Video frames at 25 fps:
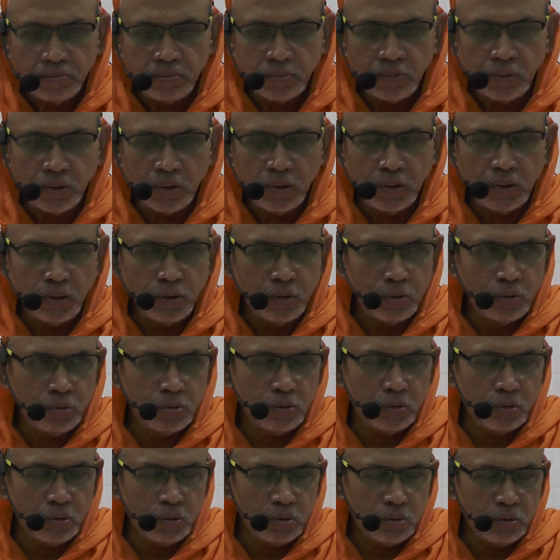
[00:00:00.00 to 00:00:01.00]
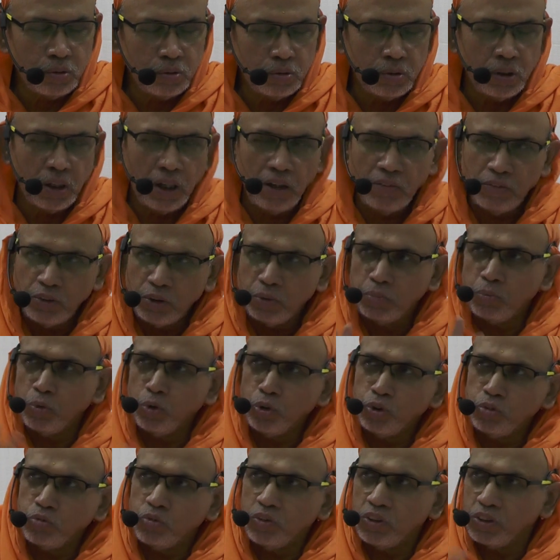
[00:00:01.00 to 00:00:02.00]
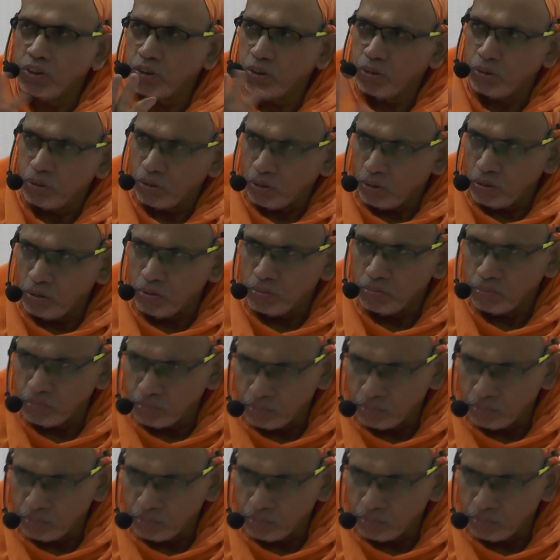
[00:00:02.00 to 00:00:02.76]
You have it both ways, you know.